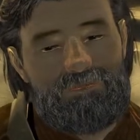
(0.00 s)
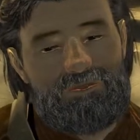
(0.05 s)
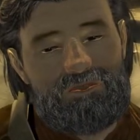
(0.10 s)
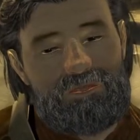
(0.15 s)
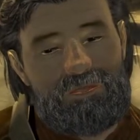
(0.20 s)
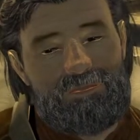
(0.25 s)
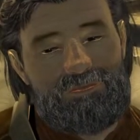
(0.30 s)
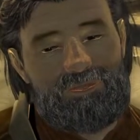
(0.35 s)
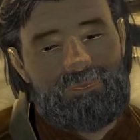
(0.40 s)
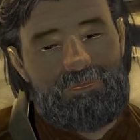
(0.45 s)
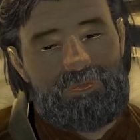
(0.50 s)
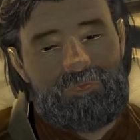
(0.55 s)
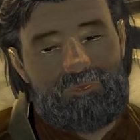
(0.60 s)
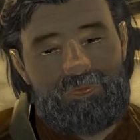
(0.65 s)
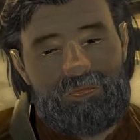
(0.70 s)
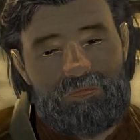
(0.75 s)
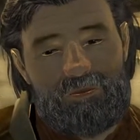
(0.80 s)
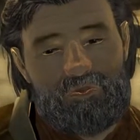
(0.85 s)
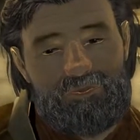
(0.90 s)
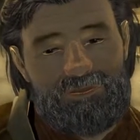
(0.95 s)
That's what a
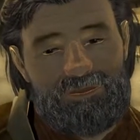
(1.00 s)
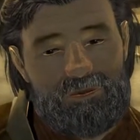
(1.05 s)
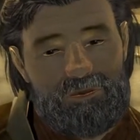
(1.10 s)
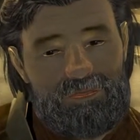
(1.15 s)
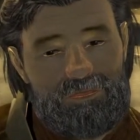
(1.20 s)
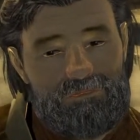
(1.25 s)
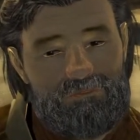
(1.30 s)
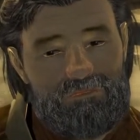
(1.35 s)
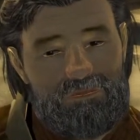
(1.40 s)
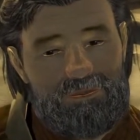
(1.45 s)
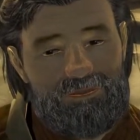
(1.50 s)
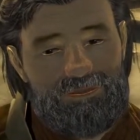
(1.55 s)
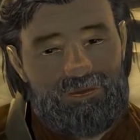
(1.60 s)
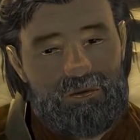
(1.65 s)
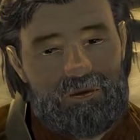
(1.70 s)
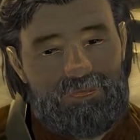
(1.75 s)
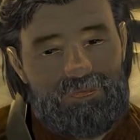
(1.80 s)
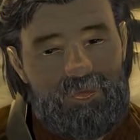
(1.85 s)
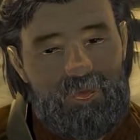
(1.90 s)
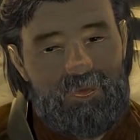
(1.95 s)
ranger's life is
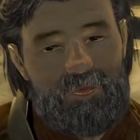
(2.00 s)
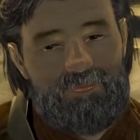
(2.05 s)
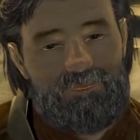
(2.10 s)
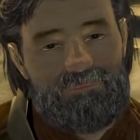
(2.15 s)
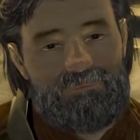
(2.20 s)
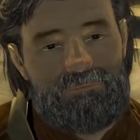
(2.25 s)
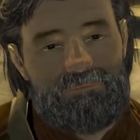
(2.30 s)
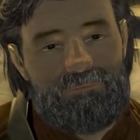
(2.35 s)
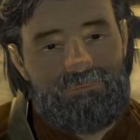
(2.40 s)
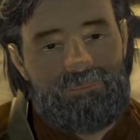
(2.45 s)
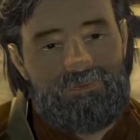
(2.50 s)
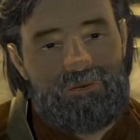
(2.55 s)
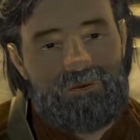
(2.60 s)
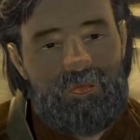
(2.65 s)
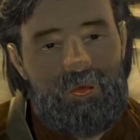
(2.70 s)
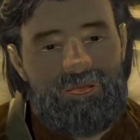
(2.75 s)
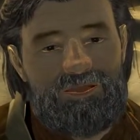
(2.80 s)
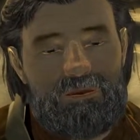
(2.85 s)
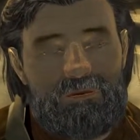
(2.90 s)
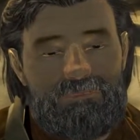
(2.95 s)
now,
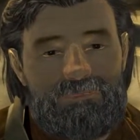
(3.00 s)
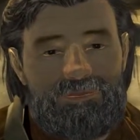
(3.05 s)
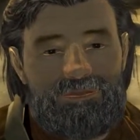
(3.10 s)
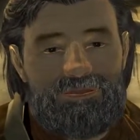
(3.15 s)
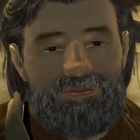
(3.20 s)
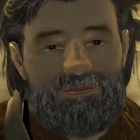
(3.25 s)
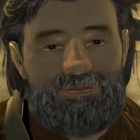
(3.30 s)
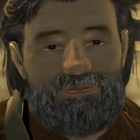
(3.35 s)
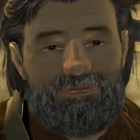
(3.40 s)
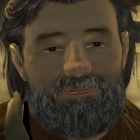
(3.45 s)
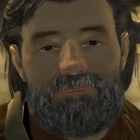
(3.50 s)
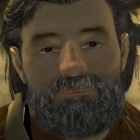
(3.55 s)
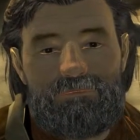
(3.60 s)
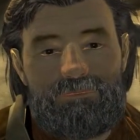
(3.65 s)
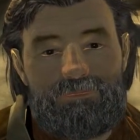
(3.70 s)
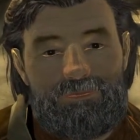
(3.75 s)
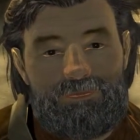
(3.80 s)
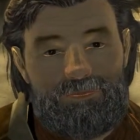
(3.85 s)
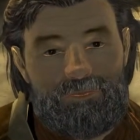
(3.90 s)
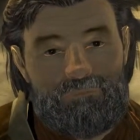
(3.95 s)
looking east.
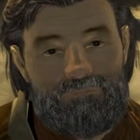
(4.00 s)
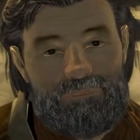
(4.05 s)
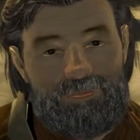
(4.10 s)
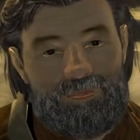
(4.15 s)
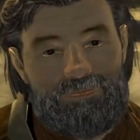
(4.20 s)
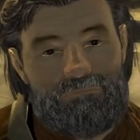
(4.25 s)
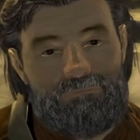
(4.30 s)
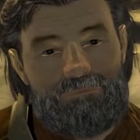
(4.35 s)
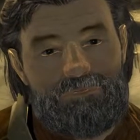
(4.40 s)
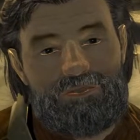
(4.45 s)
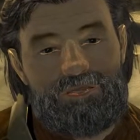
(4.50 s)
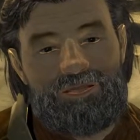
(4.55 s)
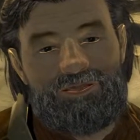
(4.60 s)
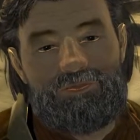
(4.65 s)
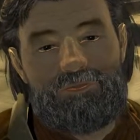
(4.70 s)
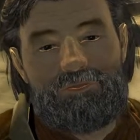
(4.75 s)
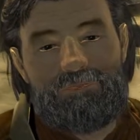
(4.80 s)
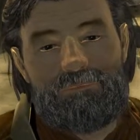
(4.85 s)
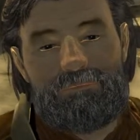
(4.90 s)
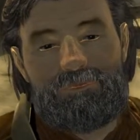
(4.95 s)
You must be the
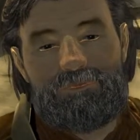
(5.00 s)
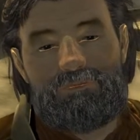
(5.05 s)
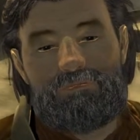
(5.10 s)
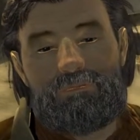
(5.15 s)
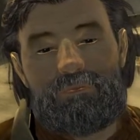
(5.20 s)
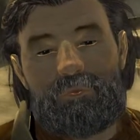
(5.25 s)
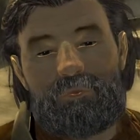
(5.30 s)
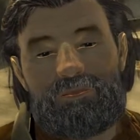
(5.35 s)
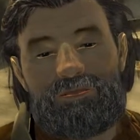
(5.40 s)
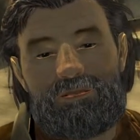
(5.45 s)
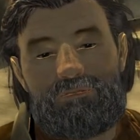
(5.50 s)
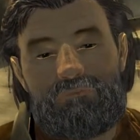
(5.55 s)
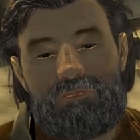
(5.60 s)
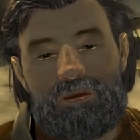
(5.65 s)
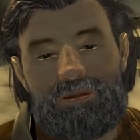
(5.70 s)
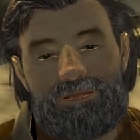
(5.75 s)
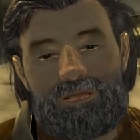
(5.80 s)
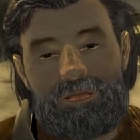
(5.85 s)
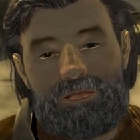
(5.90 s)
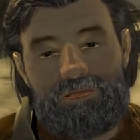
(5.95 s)
courier folks have
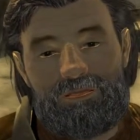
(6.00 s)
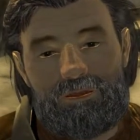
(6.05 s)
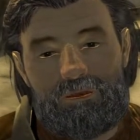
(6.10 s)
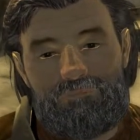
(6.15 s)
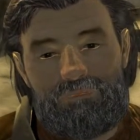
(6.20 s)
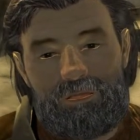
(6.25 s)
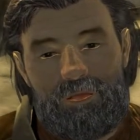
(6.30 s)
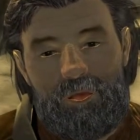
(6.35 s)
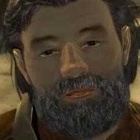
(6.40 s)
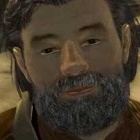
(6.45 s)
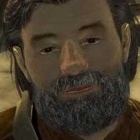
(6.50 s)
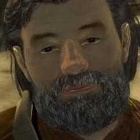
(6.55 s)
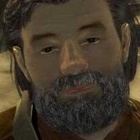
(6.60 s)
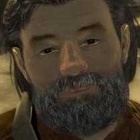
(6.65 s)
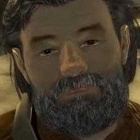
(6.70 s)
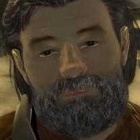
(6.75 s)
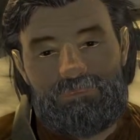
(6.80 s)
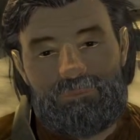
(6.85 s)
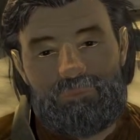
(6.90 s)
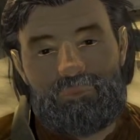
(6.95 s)
been talking about.
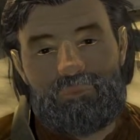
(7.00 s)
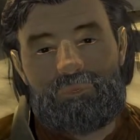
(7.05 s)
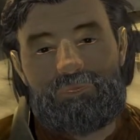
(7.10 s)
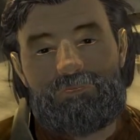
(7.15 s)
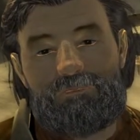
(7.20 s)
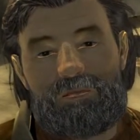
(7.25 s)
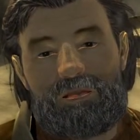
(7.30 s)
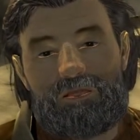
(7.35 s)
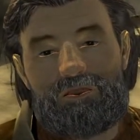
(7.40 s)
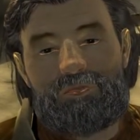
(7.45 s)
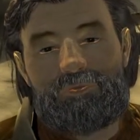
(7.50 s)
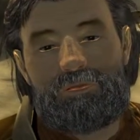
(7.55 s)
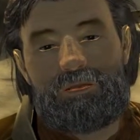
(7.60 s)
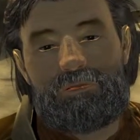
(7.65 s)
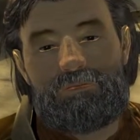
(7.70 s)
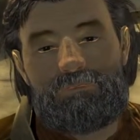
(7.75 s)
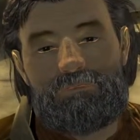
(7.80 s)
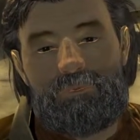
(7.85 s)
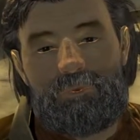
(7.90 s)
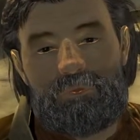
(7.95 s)
Word on the
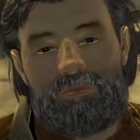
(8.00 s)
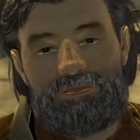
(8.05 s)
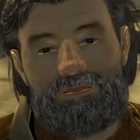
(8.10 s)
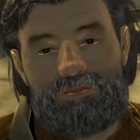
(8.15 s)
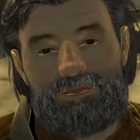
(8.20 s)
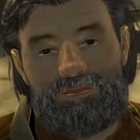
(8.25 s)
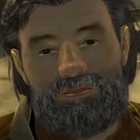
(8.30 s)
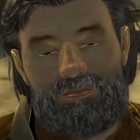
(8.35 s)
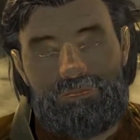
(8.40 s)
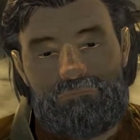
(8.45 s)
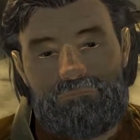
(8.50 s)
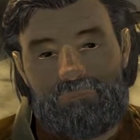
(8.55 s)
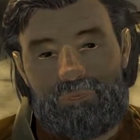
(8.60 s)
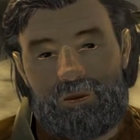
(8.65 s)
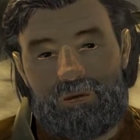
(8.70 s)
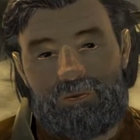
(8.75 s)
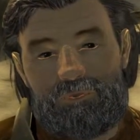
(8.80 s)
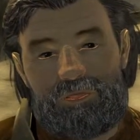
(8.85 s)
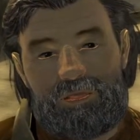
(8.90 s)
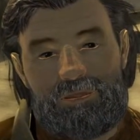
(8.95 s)
radio is that
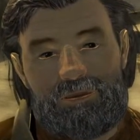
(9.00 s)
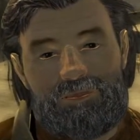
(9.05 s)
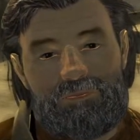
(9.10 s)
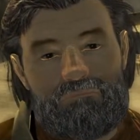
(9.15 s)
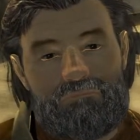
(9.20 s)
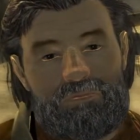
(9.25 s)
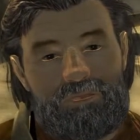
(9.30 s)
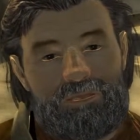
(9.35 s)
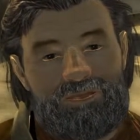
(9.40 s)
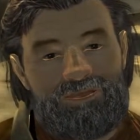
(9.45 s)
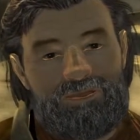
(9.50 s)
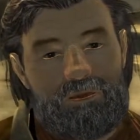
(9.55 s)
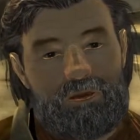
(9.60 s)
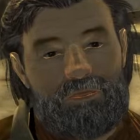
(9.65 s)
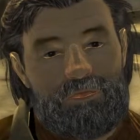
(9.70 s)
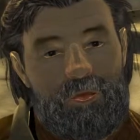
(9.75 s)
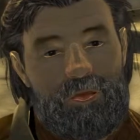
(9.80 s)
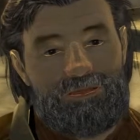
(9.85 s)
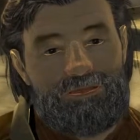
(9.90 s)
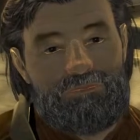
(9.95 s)
someone wronged you back in
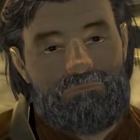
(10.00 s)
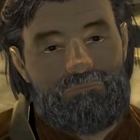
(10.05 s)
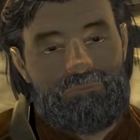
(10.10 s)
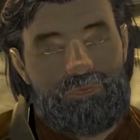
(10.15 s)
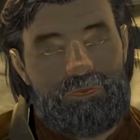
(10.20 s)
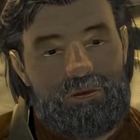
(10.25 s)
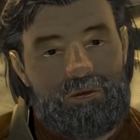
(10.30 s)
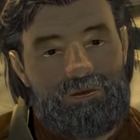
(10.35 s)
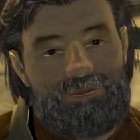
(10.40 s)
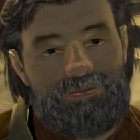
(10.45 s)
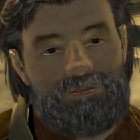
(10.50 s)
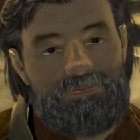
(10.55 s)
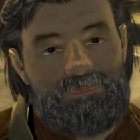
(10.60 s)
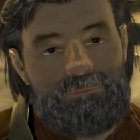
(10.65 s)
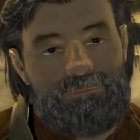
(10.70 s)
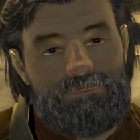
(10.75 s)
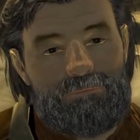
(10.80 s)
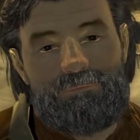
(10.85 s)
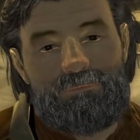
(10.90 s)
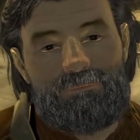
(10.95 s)
Goodsprings.
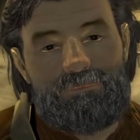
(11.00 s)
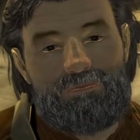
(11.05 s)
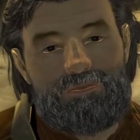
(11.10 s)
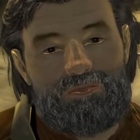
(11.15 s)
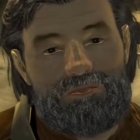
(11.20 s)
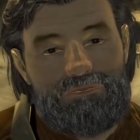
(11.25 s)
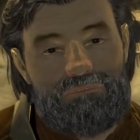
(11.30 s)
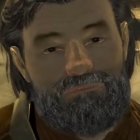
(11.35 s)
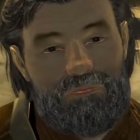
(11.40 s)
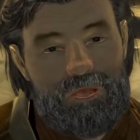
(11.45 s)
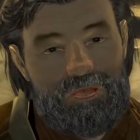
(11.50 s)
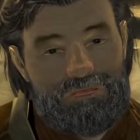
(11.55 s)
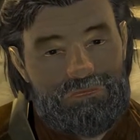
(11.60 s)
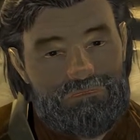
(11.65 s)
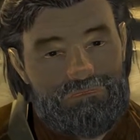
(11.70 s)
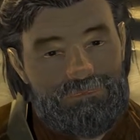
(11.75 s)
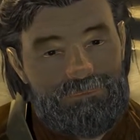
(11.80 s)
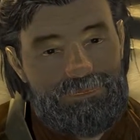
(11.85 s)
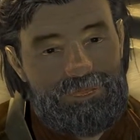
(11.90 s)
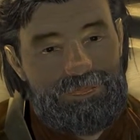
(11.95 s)
The
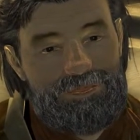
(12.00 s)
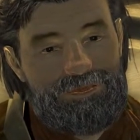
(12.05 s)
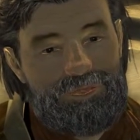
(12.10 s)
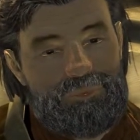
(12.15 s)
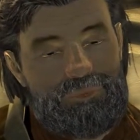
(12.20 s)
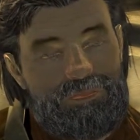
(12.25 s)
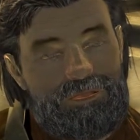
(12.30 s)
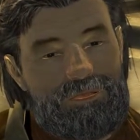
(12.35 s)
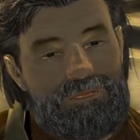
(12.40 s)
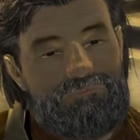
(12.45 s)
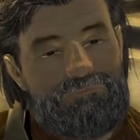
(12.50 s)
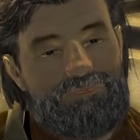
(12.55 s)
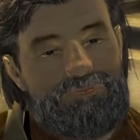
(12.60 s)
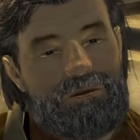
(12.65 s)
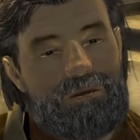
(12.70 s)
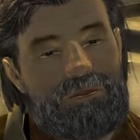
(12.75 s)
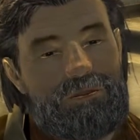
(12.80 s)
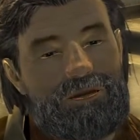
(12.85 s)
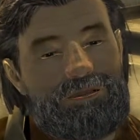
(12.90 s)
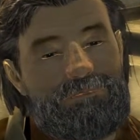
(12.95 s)
Mojave has a way of
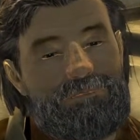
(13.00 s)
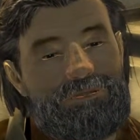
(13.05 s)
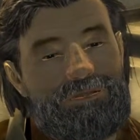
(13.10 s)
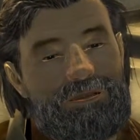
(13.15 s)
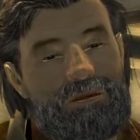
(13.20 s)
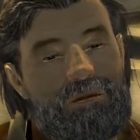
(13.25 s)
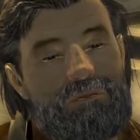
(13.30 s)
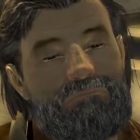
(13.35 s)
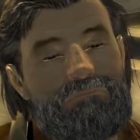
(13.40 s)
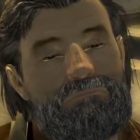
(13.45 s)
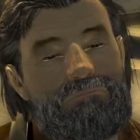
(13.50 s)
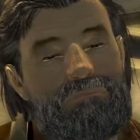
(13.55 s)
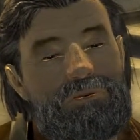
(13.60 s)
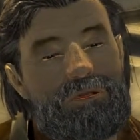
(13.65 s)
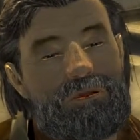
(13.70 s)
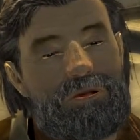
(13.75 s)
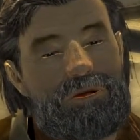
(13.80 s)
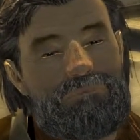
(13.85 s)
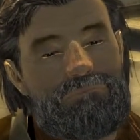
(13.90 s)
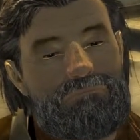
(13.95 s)
burning decent
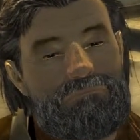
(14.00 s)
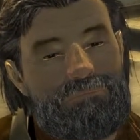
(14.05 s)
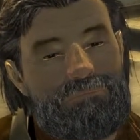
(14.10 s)
people up,